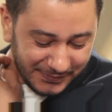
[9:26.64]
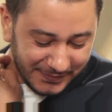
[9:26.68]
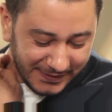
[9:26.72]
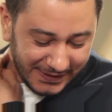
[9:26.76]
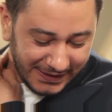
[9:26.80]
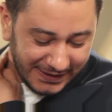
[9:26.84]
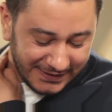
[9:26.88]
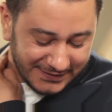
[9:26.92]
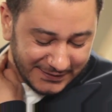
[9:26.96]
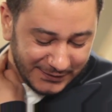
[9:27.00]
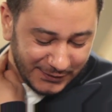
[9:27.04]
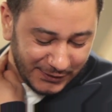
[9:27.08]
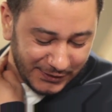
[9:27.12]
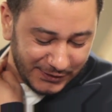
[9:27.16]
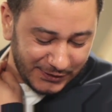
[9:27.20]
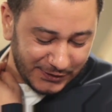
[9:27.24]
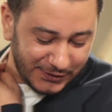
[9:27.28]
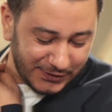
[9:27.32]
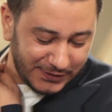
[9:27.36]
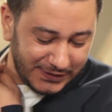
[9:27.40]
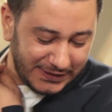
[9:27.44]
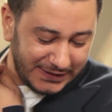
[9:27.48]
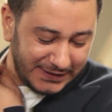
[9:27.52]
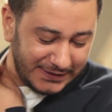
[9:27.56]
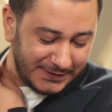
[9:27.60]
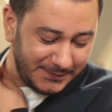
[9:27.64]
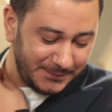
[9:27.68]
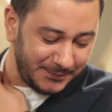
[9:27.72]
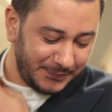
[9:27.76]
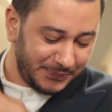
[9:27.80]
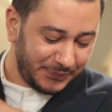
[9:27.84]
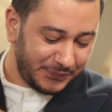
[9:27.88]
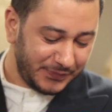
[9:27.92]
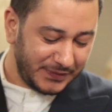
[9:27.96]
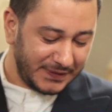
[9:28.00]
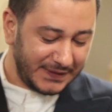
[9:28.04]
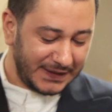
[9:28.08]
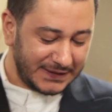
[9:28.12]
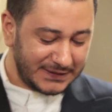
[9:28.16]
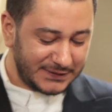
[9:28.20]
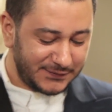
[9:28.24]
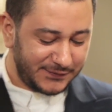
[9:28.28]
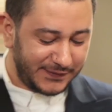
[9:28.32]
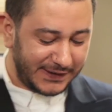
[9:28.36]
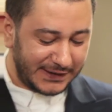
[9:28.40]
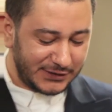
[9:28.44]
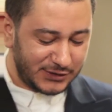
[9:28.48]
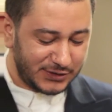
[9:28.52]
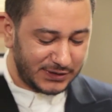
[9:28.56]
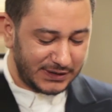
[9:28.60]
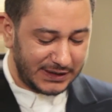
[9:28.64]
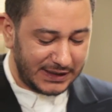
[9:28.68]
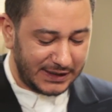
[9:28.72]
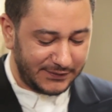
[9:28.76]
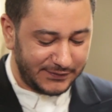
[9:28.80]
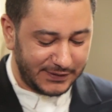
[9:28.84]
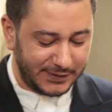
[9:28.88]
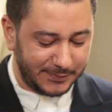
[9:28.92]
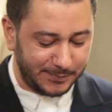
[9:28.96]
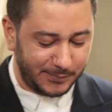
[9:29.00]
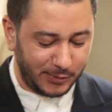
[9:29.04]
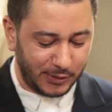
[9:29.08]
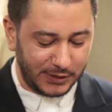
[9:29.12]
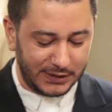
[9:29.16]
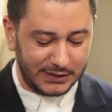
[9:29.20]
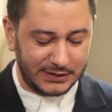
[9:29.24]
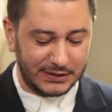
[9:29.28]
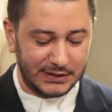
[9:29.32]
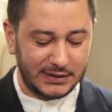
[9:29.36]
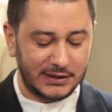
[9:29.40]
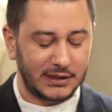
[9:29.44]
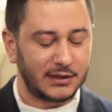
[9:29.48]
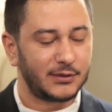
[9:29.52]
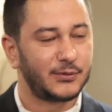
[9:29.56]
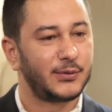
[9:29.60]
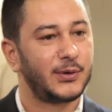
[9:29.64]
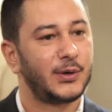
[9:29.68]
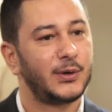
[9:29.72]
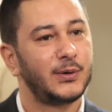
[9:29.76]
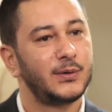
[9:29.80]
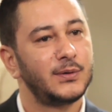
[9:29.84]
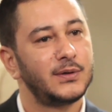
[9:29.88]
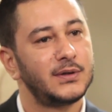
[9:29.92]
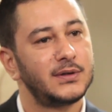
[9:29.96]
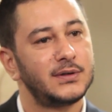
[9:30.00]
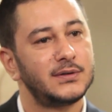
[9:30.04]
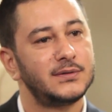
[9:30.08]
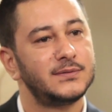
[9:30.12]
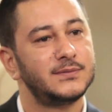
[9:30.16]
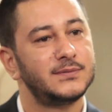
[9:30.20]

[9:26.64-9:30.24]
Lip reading: Antonio, does fashion have a political role?